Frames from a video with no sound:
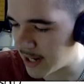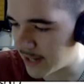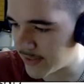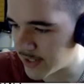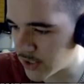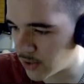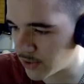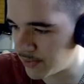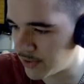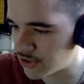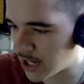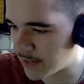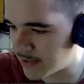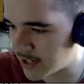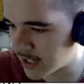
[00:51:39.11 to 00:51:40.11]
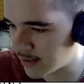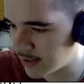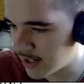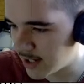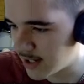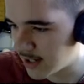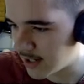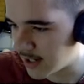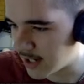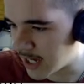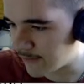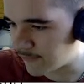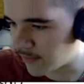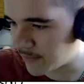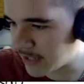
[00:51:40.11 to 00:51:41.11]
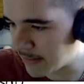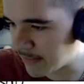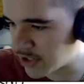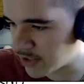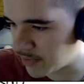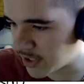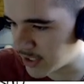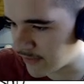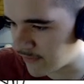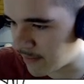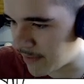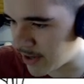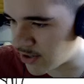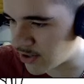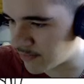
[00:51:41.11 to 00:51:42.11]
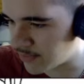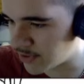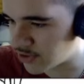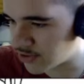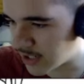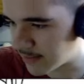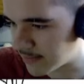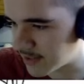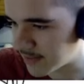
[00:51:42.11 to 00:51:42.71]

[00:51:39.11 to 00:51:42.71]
This is called bootstrapping, from the image of pulling stuff up by your own bootstraps.